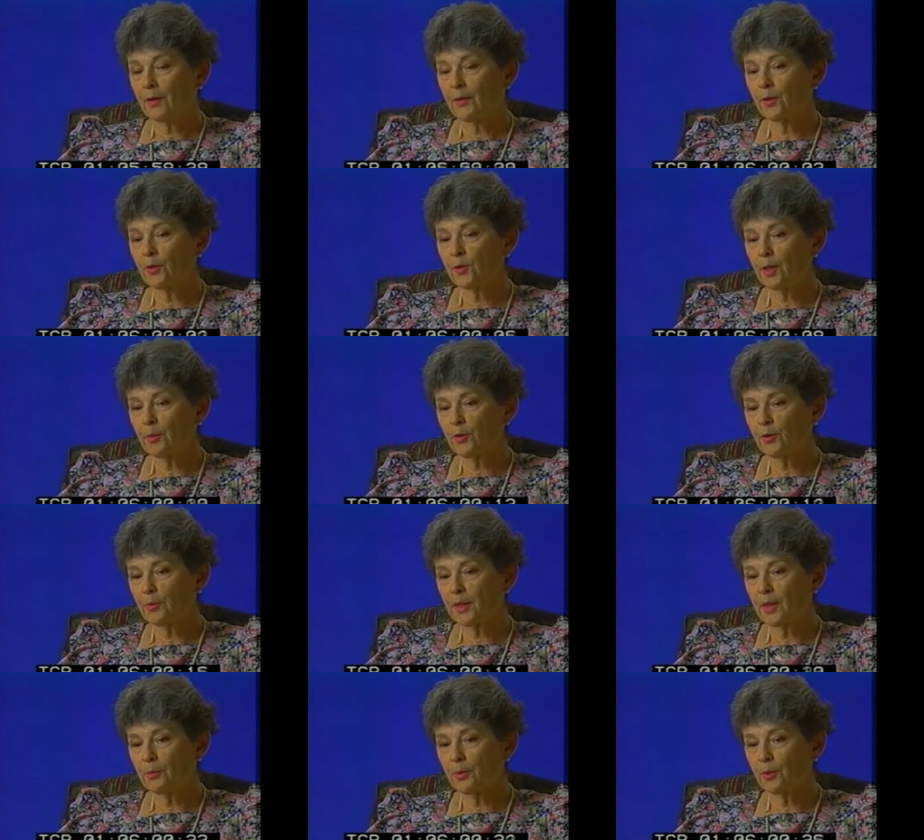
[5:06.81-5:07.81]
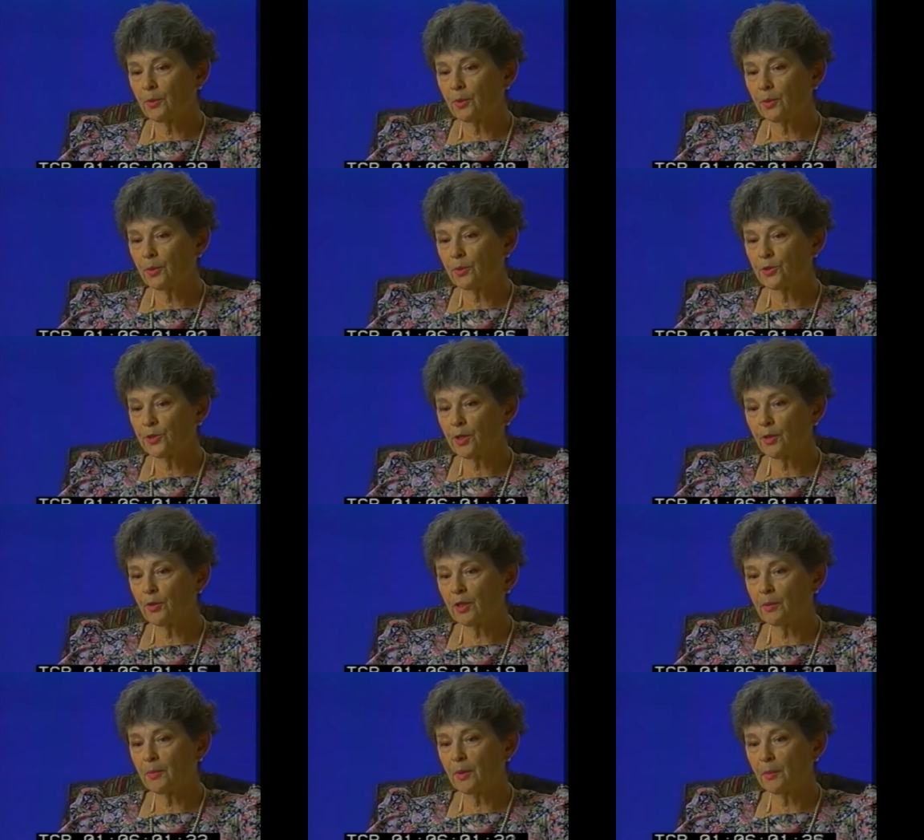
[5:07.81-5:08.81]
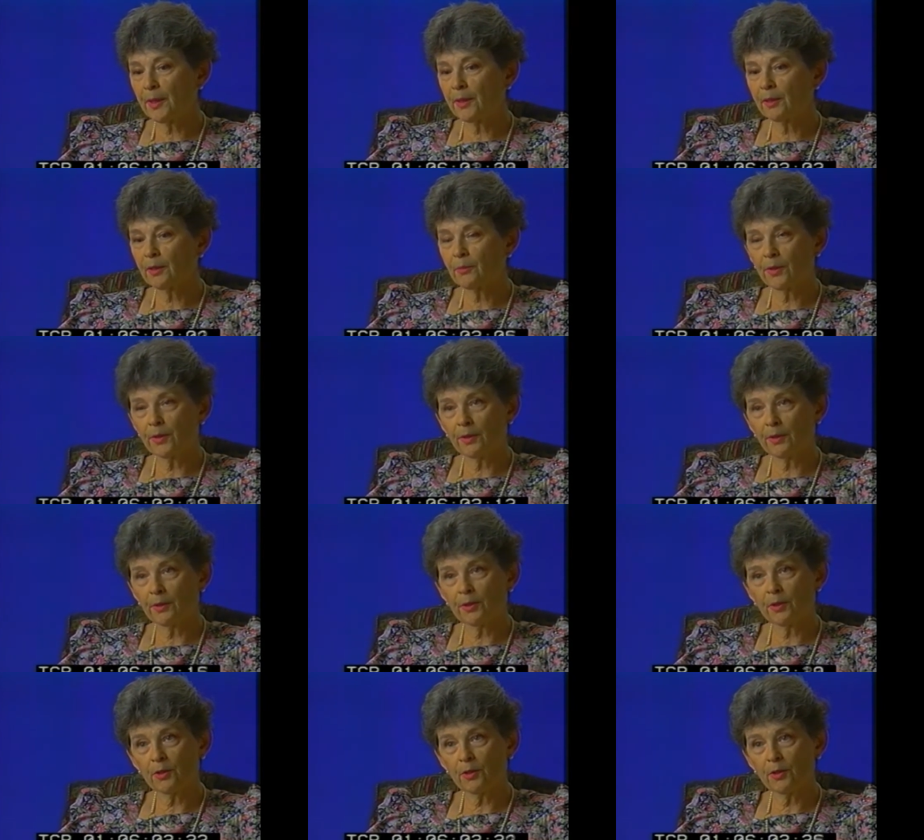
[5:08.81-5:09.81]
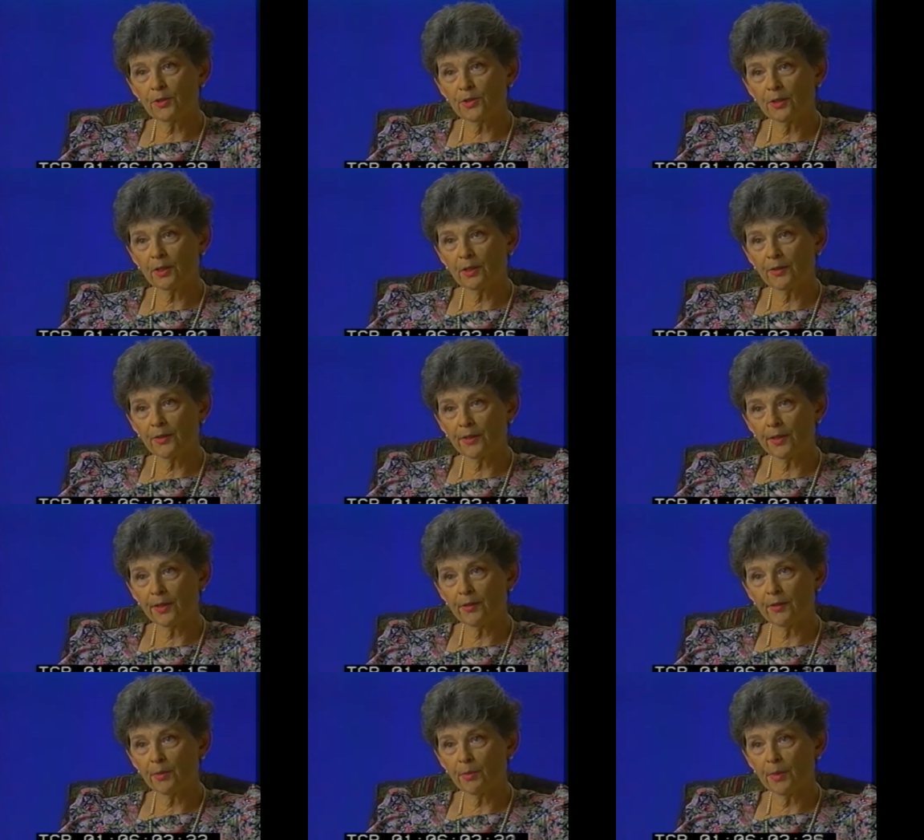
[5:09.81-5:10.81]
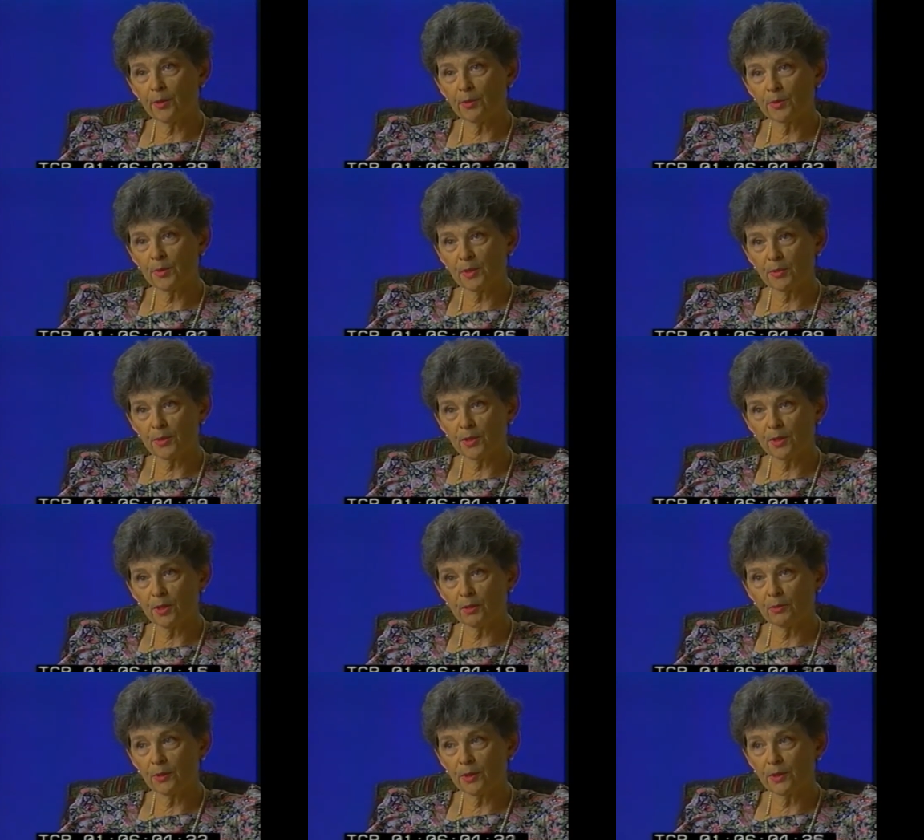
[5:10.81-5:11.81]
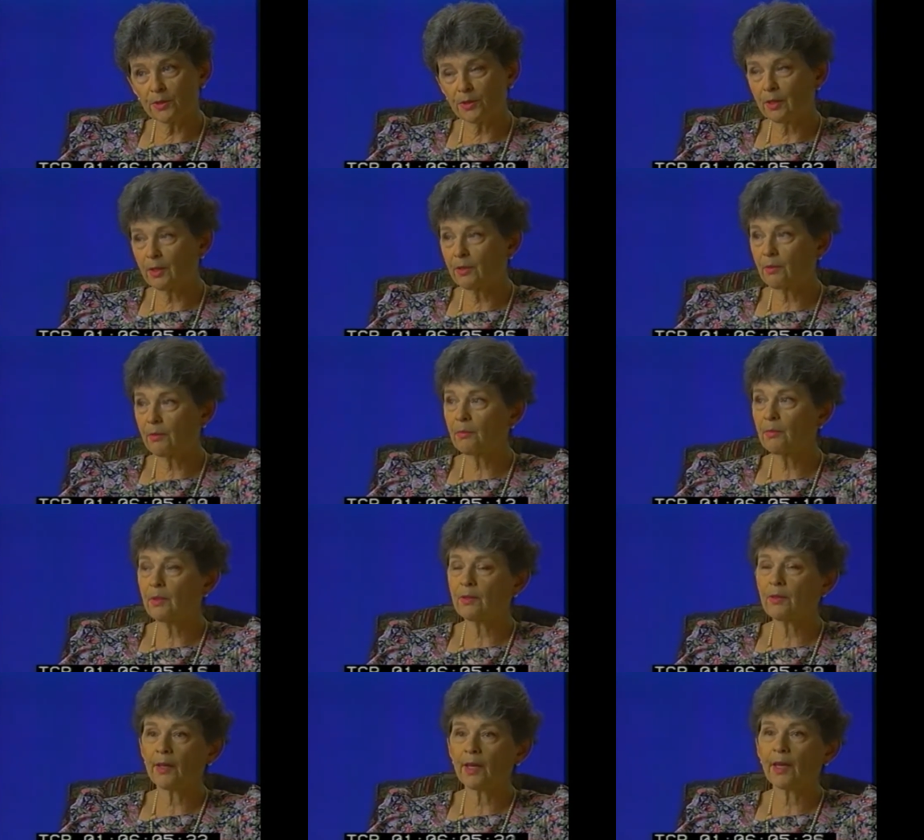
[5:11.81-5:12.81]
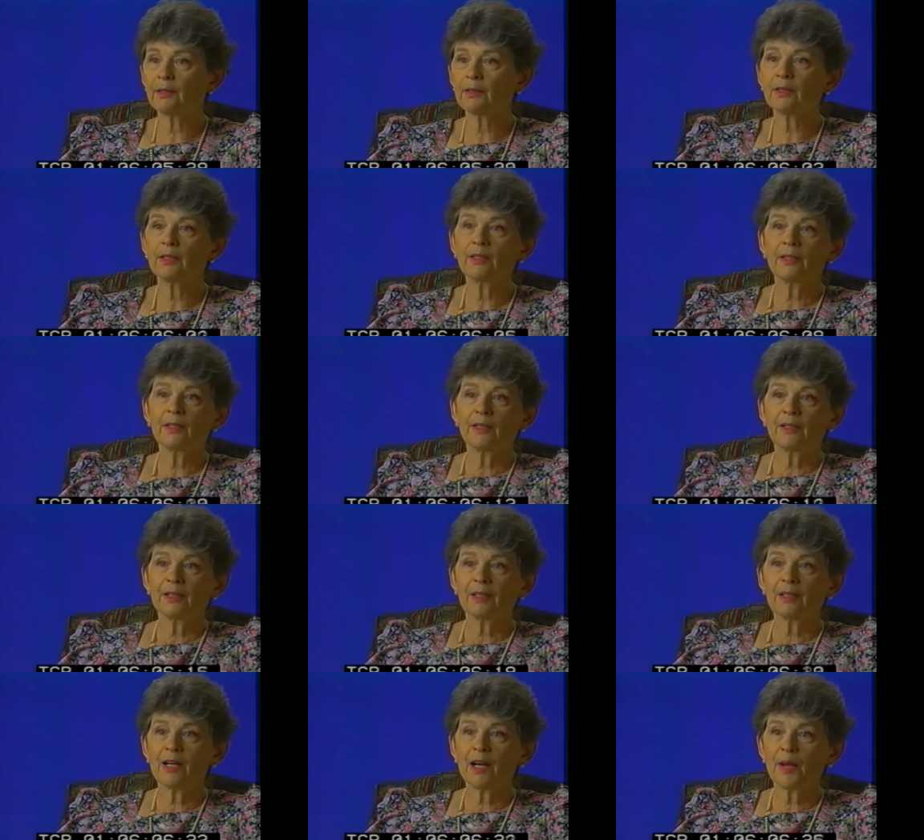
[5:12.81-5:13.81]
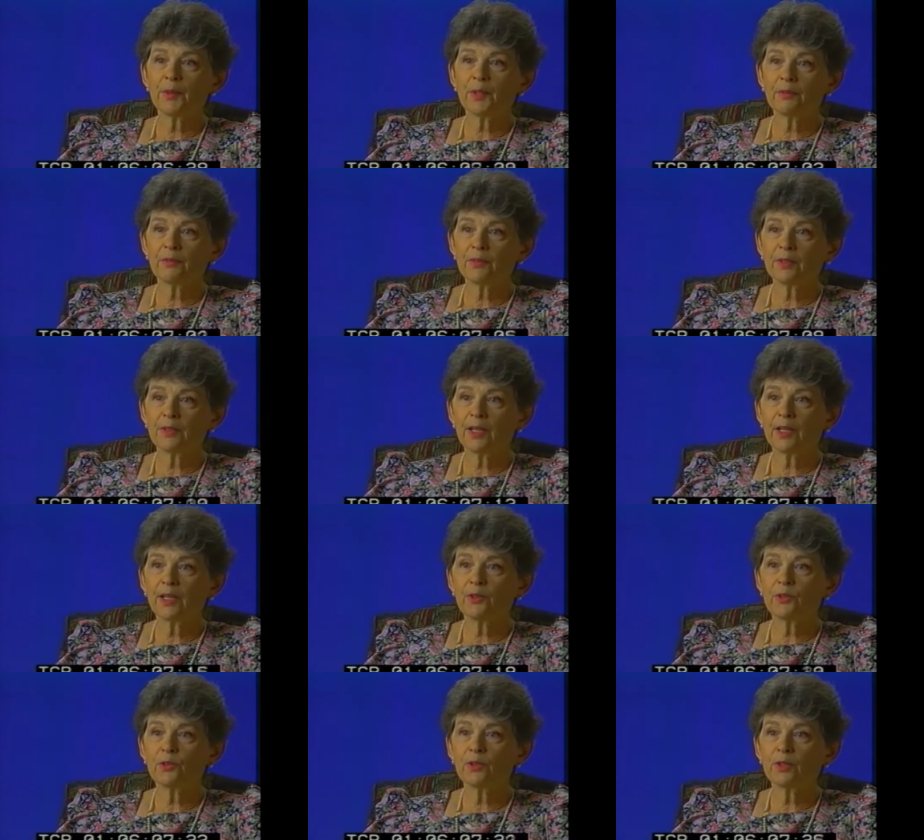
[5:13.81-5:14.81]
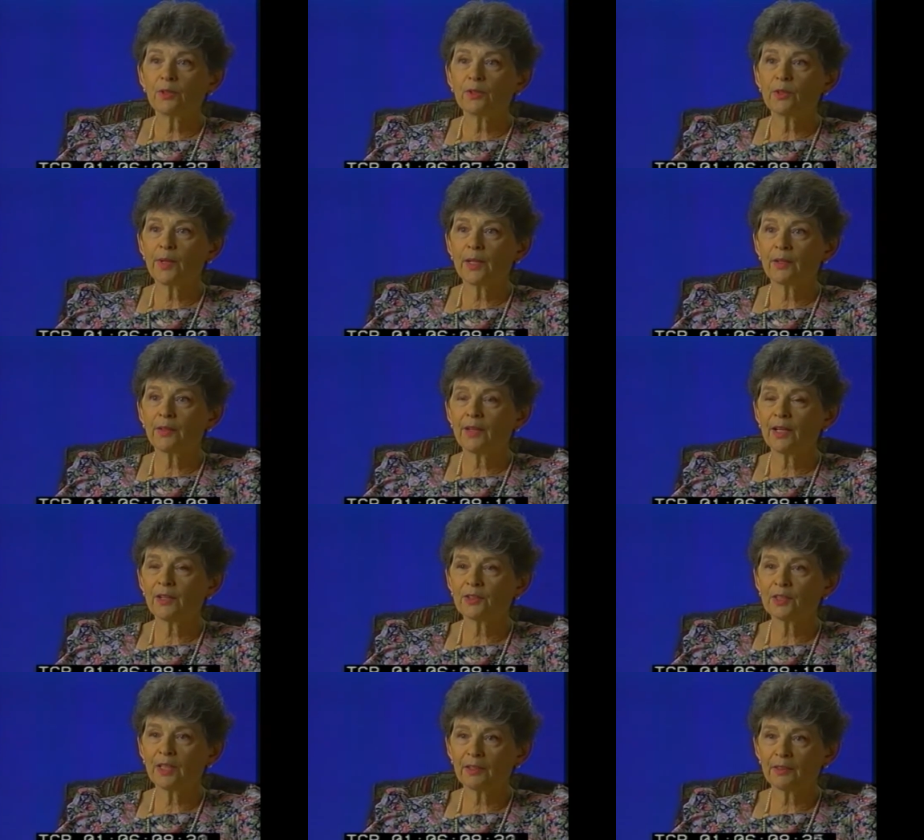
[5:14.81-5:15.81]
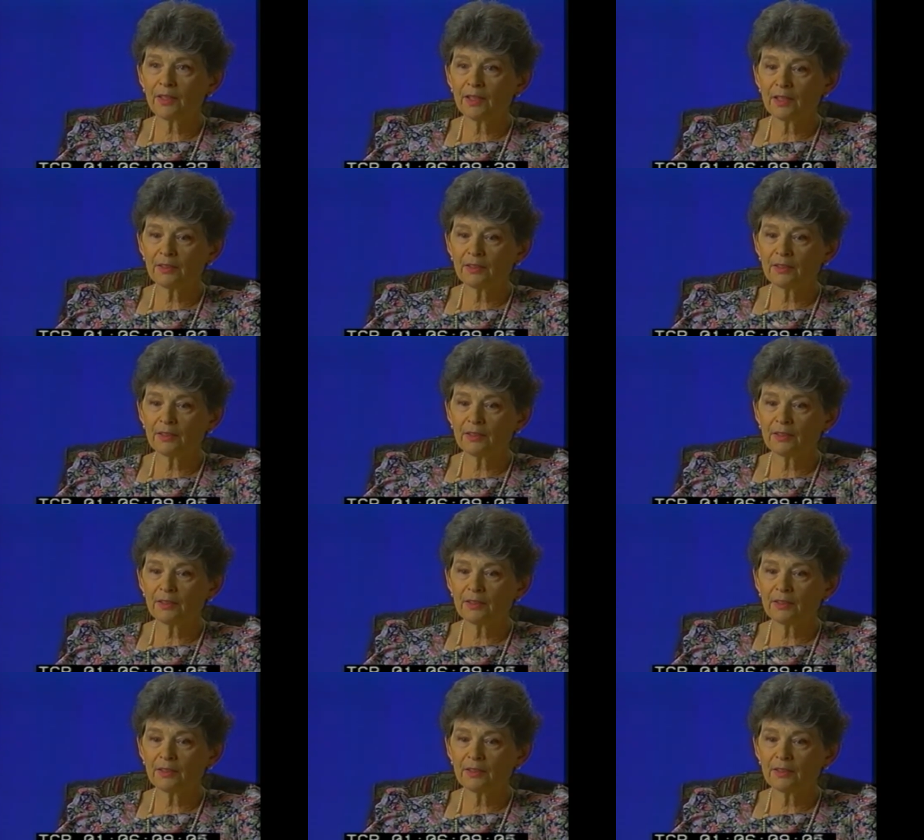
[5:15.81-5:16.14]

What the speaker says: There were a number of people who showed up apparently with their curlers still in their hair and their bedroom slippers on, which in that climate of the day, you didn't go out of the house like that.